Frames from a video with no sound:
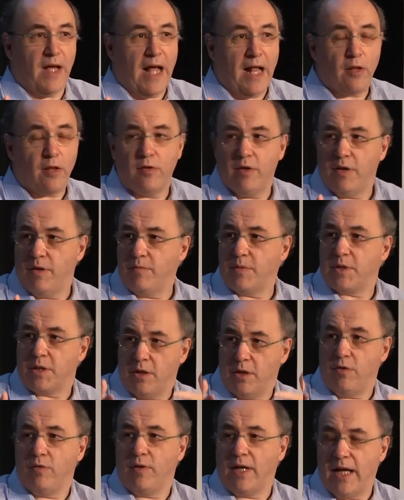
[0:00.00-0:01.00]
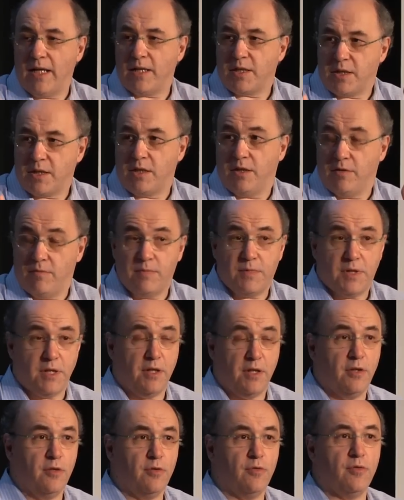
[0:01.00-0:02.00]
algorithms that you get to
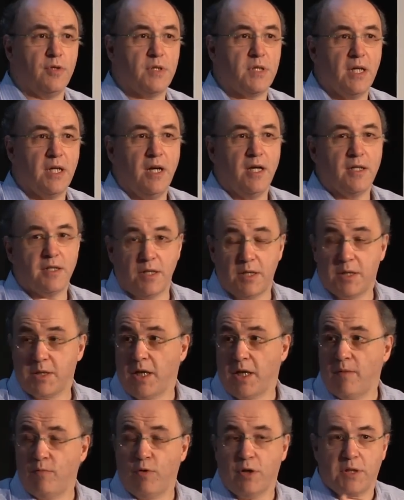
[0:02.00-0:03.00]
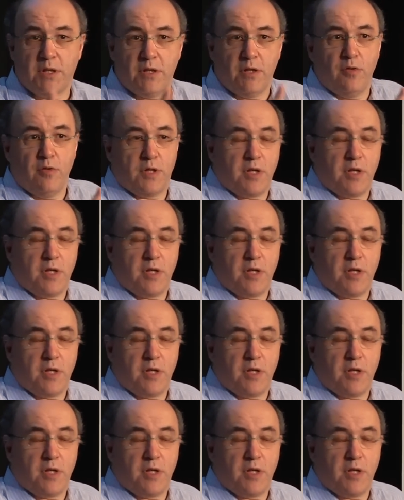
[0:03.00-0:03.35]
use to decide what to do.